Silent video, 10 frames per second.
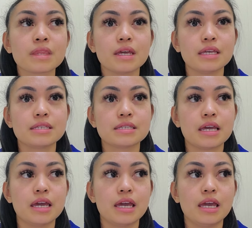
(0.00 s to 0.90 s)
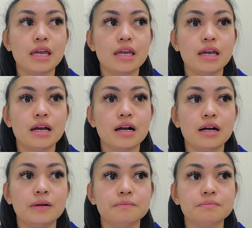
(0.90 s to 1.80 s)
is
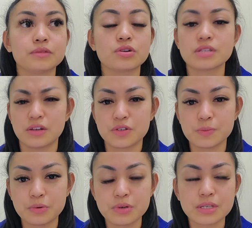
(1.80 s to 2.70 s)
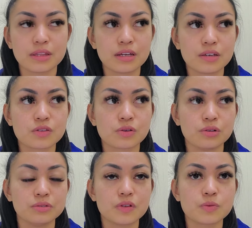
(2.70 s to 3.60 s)
or sinus pause, I think it's
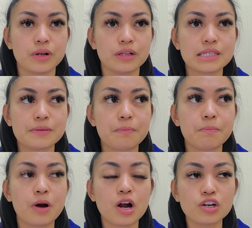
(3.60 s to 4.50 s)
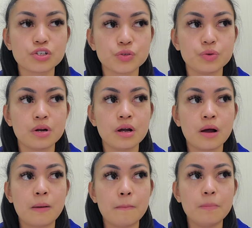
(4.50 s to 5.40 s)
called as well. It's a partial
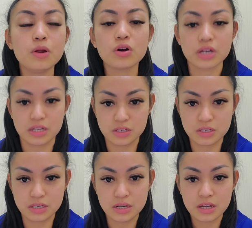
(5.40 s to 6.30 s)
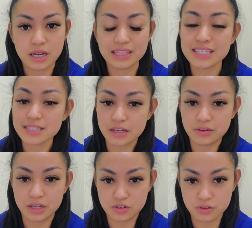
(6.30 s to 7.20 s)
blockage in the
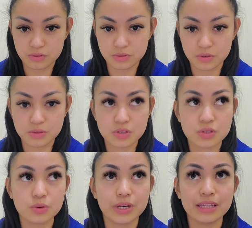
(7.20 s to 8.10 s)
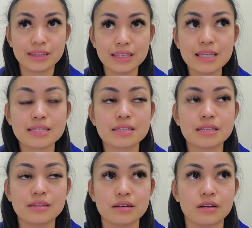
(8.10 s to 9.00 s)
sinoatrial nodes. So in this
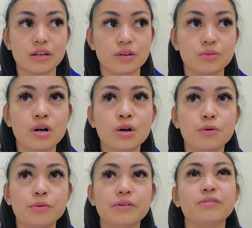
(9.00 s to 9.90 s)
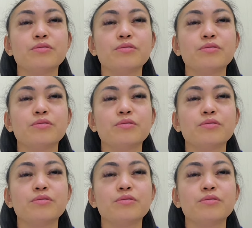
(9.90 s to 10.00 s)
scenario, what we